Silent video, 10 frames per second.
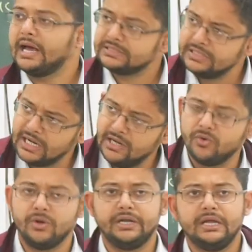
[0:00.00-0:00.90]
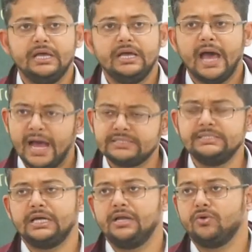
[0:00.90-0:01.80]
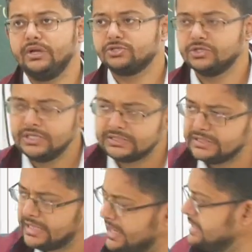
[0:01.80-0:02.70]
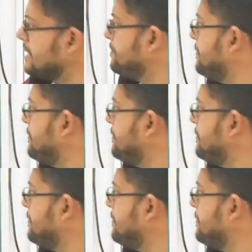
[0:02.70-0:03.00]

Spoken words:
acetylcholine. Acetylcholine. So there is a